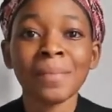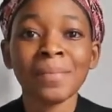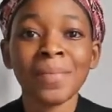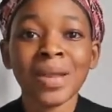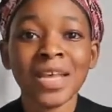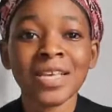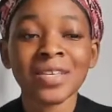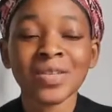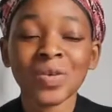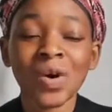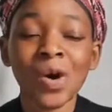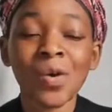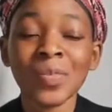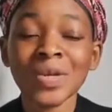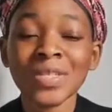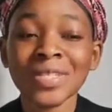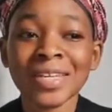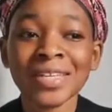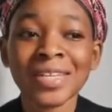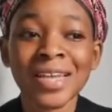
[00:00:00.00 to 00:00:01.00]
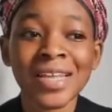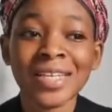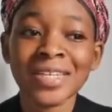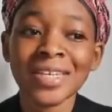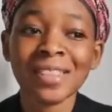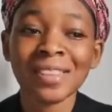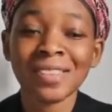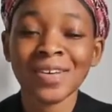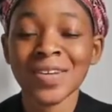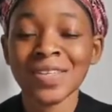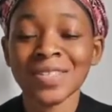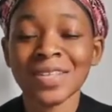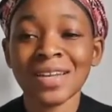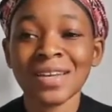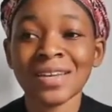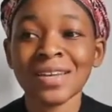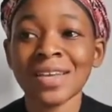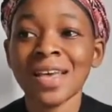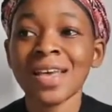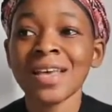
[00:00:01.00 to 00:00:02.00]
blessed almost at
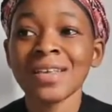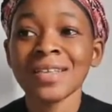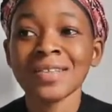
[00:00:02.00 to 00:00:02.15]
18,000